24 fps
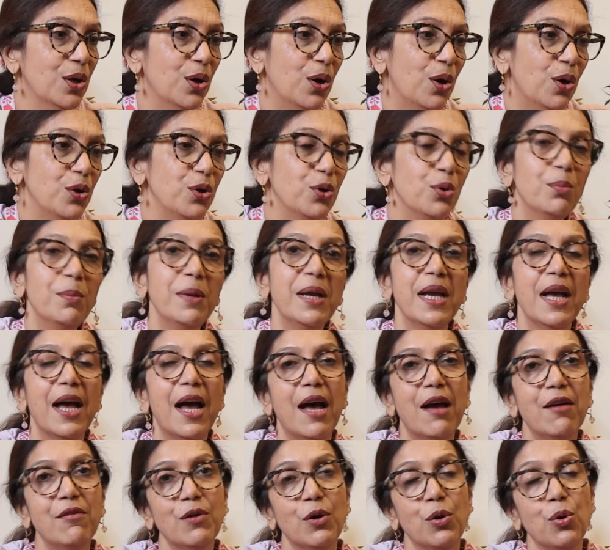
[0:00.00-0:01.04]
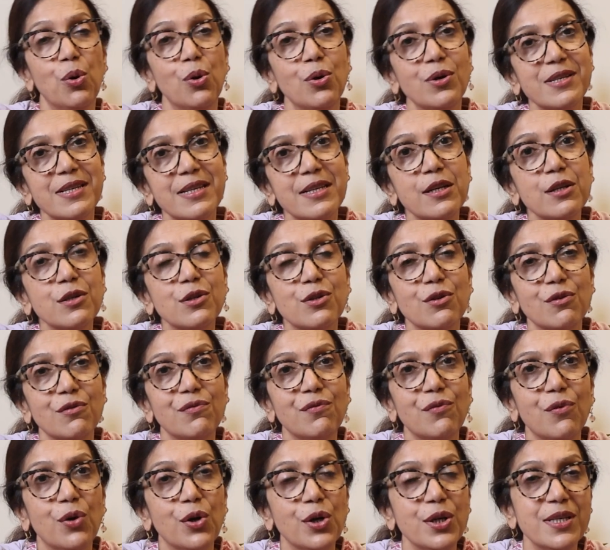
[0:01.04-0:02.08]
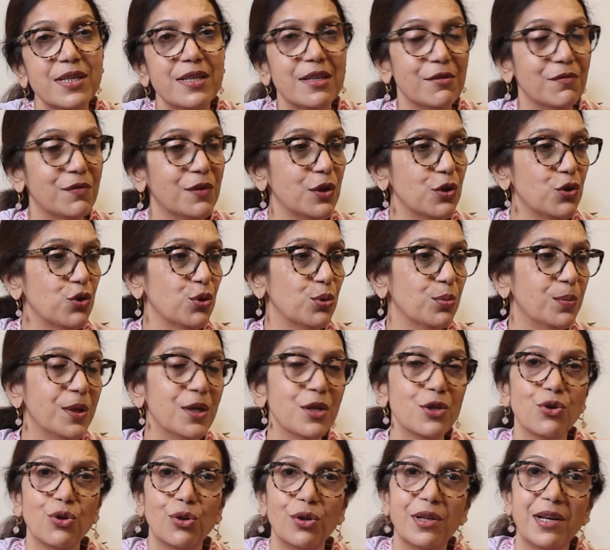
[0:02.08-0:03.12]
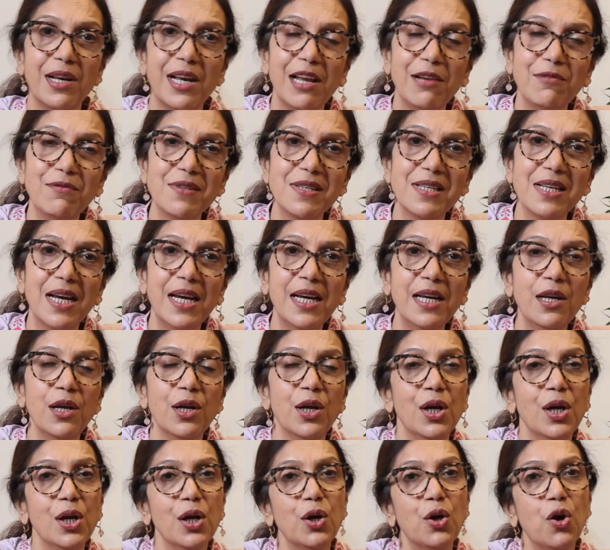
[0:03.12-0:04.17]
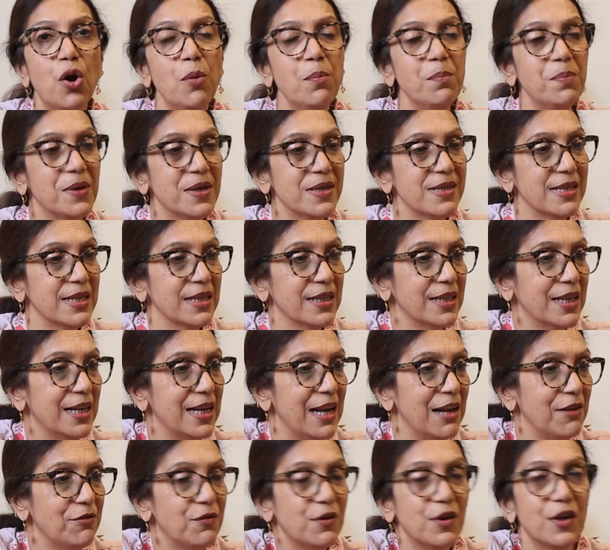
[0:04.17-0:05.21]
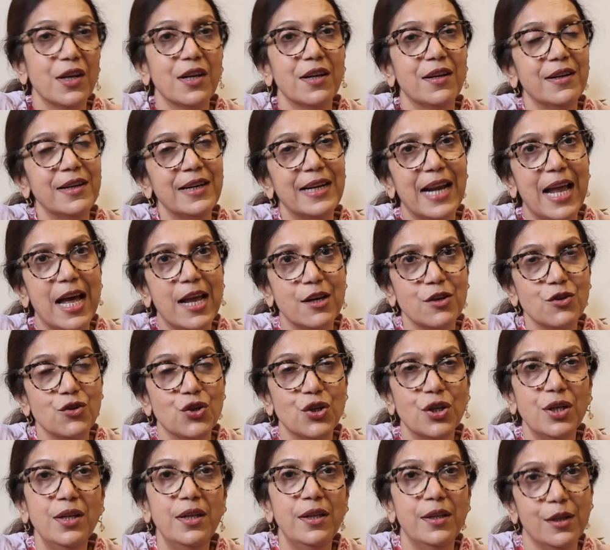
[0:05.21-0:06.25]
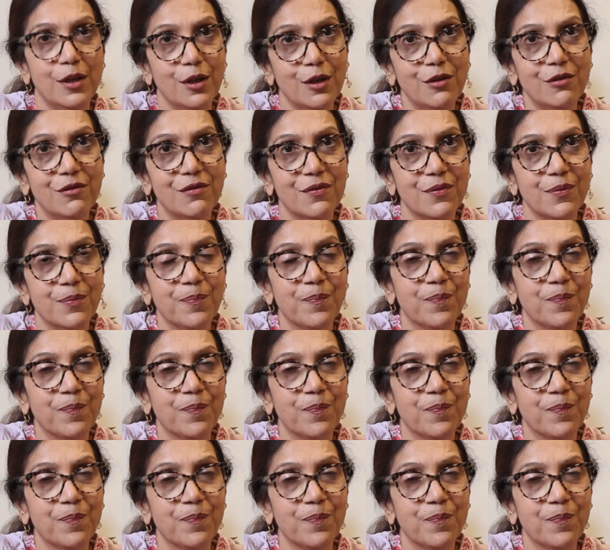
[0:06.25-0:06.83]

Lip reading: Or you may have a hoarseness of voice if the tumor is on the left side, compressing the left recurrent laryngeal nerve.